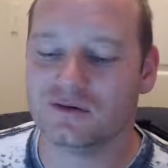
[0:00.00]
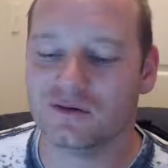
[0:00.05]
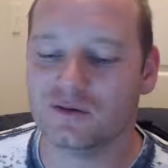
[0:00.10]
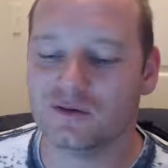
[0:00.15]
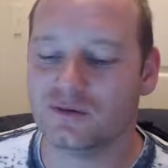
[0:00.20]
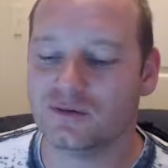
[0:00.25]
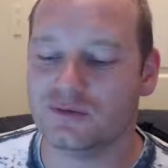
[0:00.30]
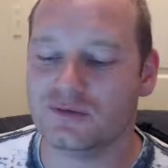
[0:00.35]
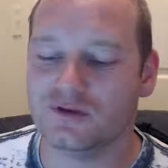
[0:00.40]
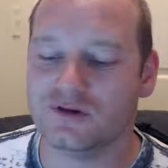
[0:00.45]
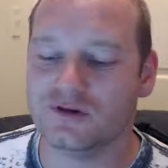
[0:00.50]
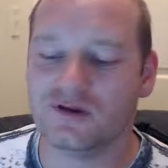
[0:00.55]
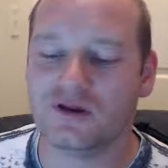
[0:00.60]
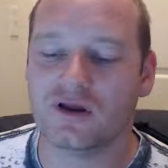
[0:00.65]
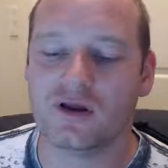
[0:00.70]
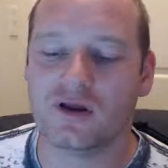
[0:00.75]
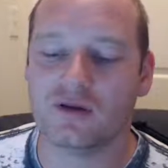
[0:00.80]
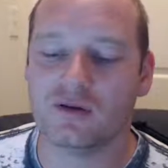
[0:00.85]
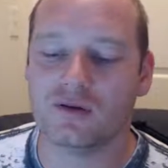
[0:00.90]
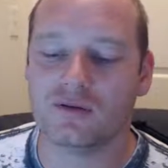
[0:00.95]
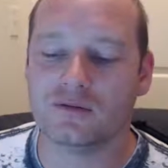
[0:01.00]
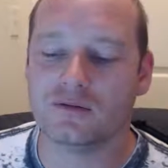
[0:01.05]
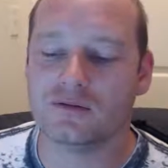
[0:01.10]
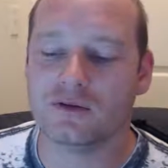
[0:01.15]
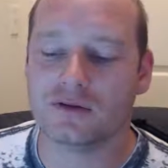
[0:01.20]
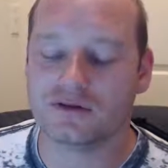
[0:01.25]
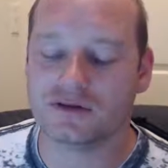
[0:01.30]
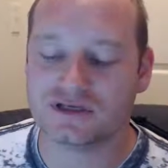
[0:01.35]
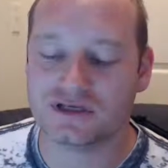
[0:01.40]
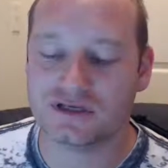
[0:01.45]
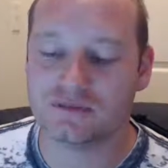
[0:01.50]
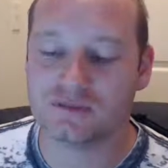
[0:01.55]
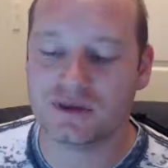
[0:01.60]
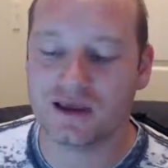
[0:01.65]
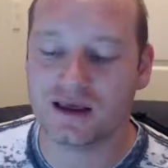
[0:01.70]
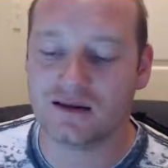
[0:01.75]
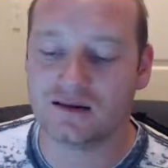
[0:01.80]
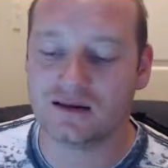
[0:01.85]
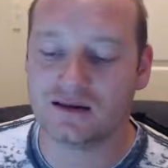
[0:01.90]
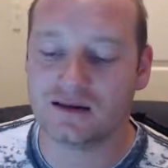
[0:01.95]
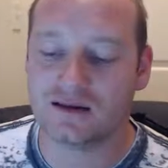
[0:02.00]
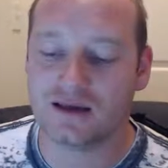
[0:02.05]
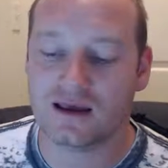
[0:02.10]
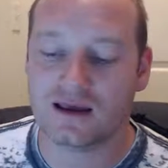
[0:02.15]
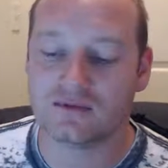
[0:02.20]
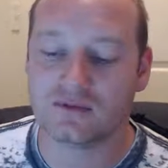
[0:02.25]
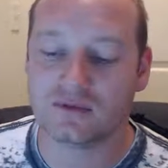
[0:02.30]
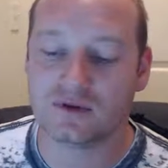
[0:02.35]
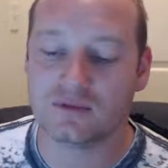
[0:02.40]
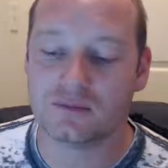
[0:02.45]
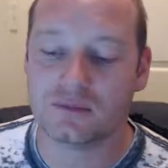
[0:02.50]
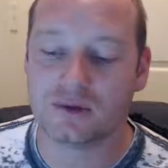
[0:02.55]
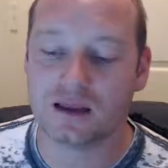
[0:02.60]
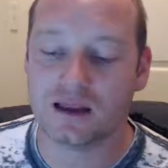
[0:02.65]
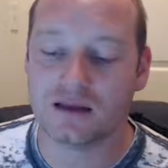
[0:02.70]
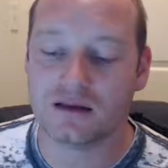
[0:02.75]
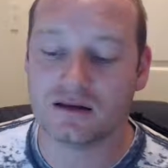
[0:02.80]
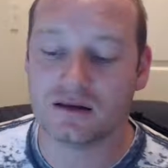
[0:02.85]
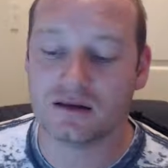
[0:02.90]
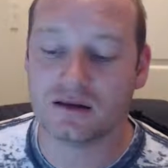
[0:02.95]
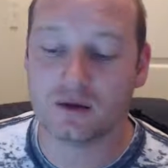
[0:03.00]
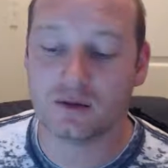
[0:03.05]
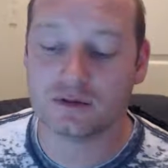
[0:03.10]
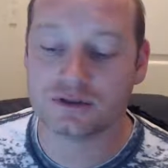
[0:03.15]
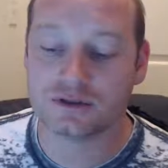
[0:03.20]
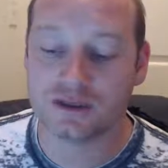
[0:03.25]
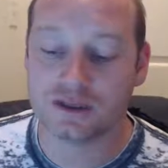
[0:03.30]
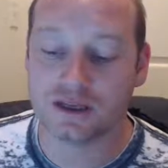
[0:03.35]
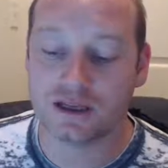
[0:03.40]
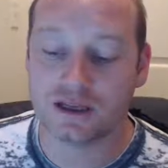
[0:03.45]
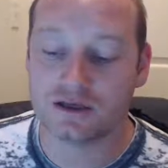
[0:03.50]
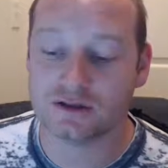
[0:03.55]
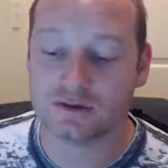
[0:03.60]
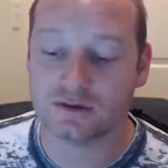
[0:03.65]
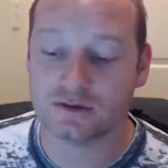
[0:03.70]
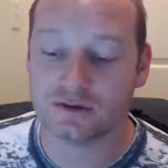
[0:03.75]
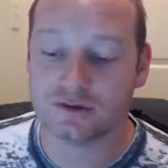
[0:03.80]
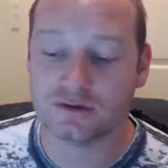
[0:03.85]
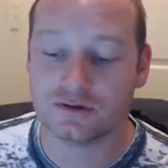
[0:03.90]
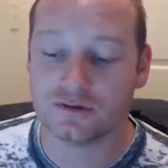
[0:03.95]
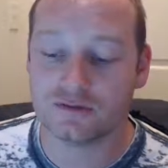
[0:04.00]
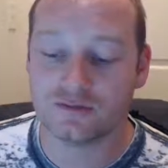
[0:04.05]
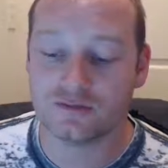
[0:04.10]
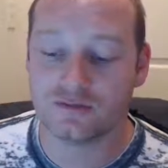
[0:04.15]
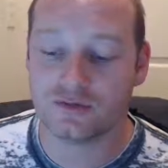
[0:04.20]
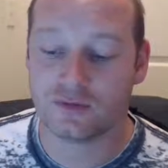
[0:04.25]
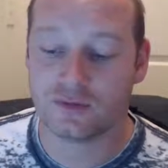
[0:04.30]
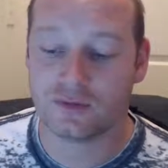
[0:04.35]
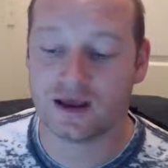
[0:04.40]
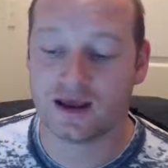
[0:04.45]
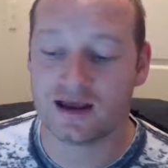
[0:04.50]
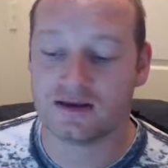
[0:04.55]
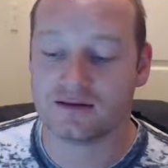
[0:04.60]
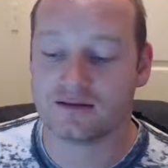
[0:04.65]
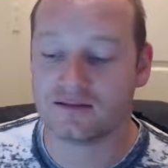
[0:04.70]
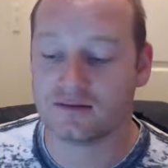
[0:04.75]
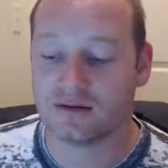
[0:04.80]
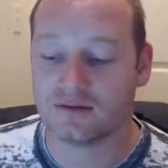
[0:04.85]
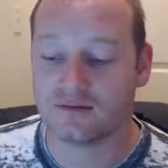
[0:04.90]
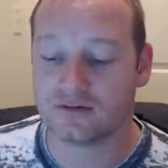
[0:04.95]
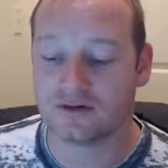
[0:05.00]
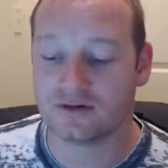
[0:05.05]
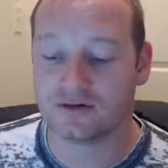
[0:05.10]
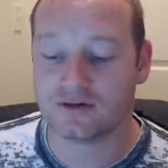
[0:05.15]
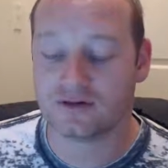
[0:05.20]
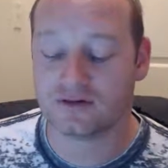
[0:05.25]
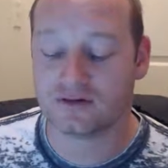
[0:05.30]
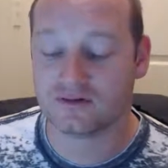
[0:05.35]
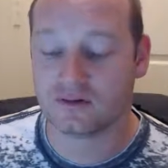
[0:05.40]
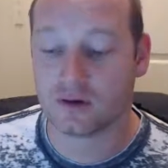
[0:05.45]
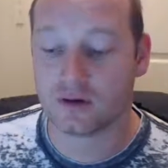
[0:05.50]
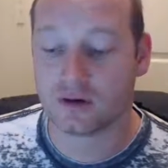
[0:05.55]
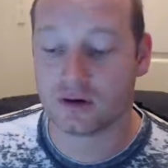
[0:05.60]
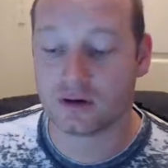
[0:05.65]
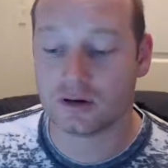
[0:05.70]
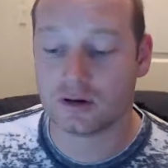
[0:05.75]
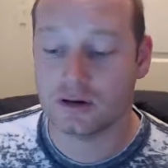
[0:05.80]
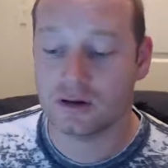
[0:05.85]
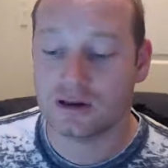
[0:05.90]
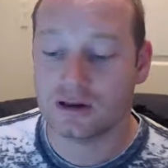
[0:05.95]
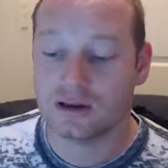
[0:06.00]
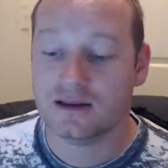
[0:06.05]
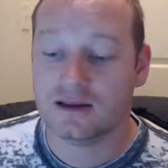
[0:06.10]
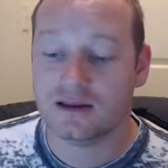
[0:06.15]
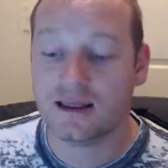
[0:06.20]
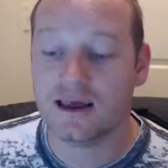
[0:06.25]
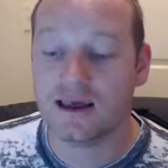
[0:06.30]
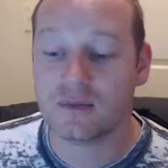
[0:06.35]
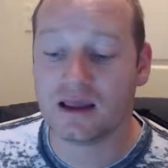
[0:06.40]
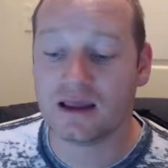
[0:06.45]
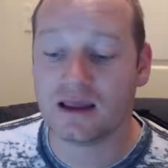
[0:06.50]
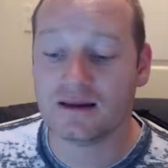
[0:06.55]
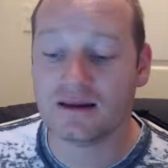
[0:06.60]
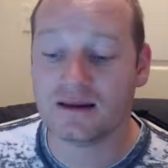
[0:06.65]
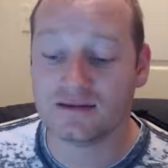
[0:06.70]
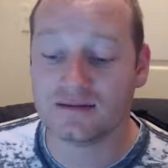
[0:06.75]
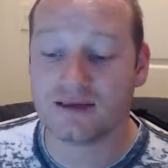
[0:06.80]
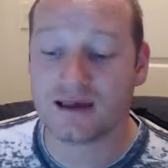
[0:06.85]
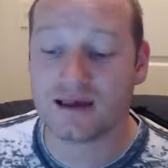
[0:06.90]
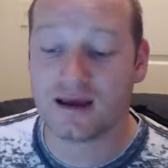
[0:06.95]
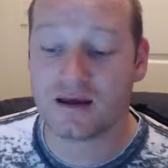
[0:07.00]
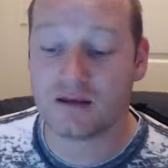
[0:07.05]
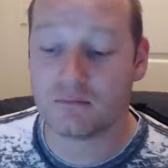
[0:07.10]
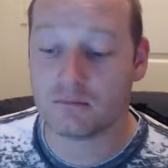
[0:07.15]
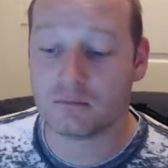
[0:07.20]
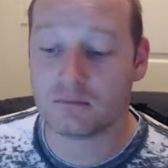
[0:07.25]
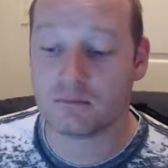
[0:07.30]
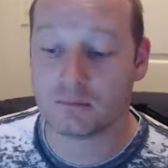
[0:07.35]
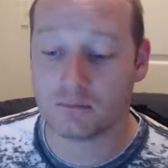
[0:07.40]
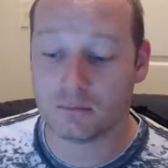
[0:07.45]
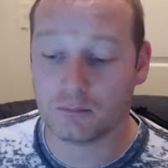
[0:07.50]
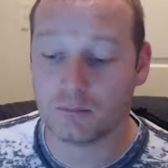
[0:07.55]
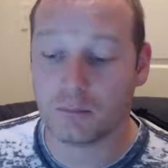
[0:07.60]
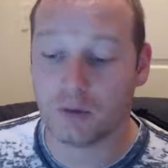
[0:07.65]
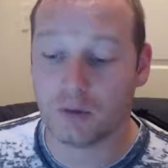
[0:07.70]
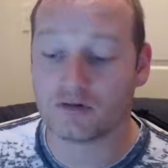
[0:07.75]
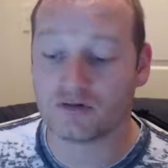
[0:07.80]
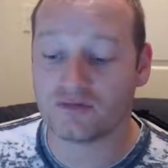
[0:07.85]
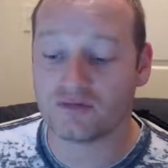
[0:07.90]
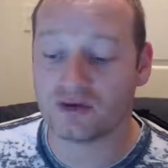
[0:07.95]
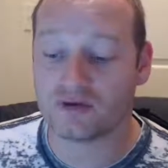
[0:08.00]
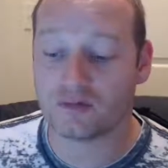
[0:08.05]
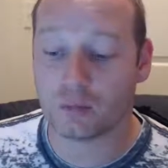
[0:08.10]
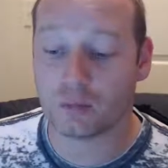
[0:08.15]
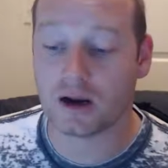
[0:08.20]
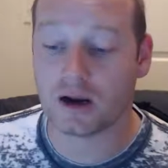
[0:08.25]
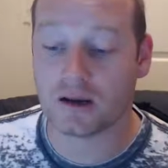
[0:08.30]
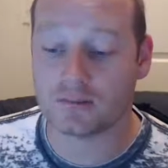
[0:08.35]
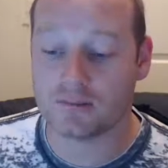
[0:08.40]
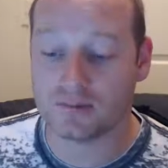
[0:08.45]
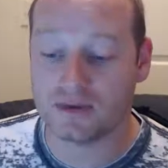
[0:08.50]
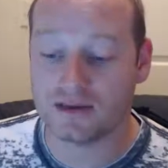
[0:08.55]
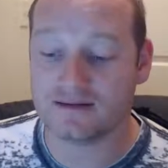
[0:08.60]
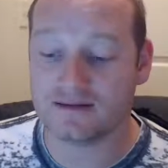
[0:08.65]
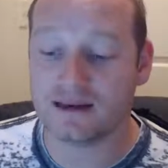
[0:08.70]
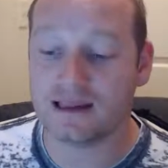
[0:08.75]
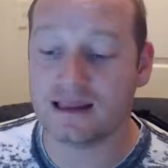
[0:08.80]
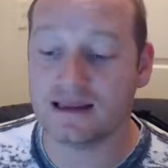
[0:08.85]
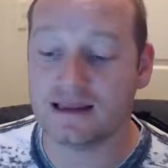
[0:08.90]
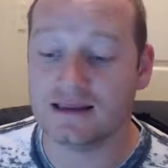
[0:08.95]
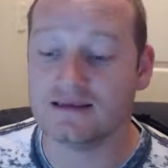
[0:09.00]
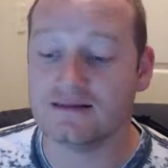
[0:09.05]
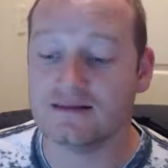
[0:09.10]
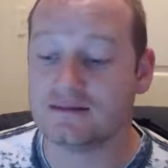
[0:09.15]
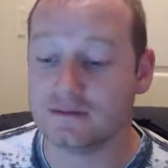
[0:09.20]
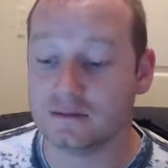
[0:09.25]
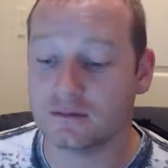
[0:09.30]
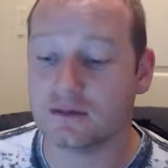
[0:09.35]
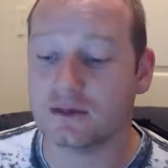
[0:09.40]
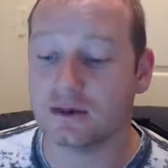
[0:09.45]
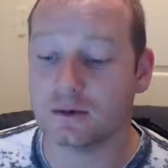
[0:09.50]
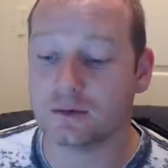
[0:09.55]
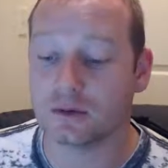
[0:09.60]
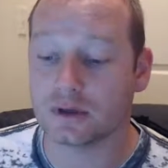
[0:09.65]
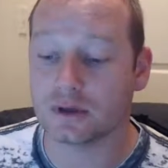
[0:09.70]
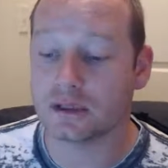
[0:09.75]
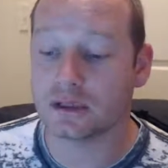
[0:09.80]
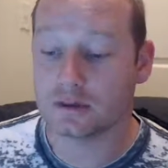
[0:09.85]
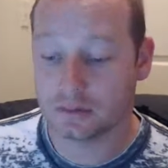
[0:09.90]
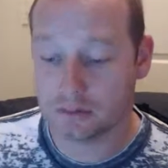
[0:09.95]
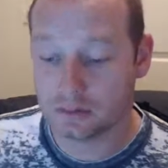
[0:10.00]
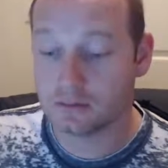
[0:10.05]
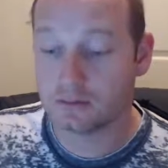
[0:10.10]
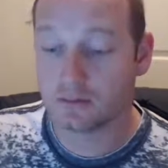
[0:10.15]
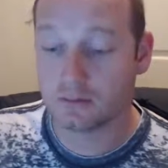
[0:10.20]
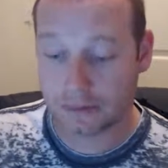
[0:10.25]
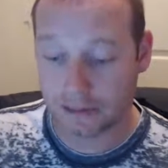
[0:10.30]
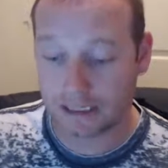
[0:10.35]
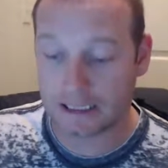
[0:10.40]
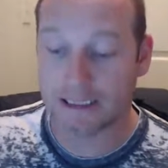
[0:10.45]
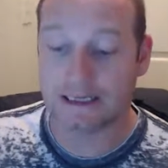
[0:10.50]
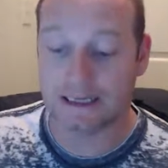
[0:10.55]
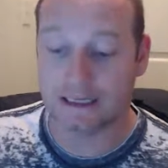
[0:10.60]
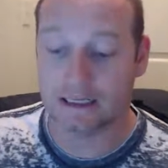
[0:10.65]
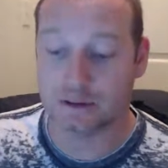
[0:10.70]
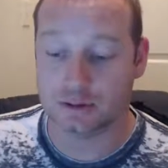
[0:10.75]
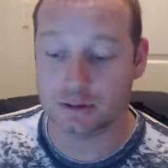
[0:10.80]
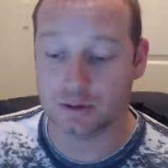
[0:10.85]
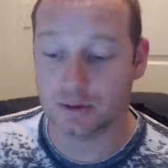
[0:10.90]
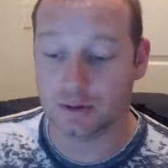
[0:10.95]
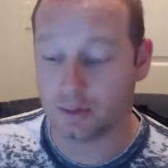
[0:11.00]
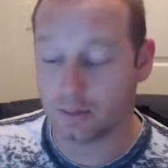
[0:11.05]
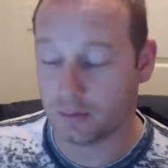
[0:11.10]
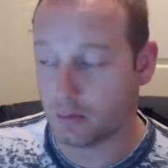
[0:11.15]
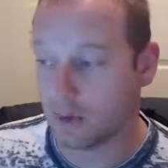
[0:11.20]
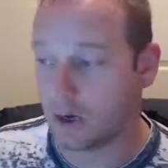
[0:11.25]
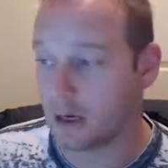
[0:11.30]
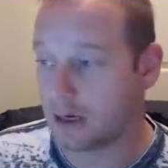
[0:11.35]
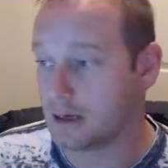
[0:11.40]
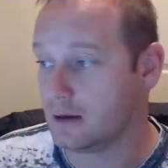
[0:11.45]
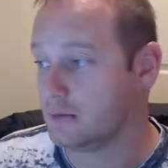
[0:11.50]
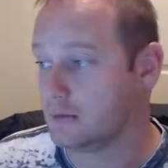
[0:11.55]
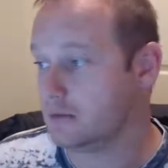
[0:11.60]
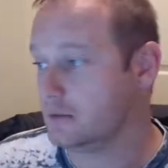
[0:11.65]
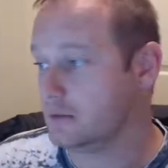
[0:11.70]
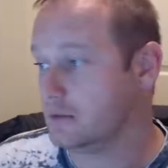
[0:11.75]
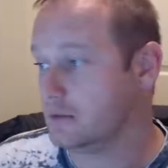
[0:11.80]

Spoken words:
dude. Chip Kelly has been playing coach injured for the past ever since he started. That man has got parts of his brain missing. He is literally playing injured right now.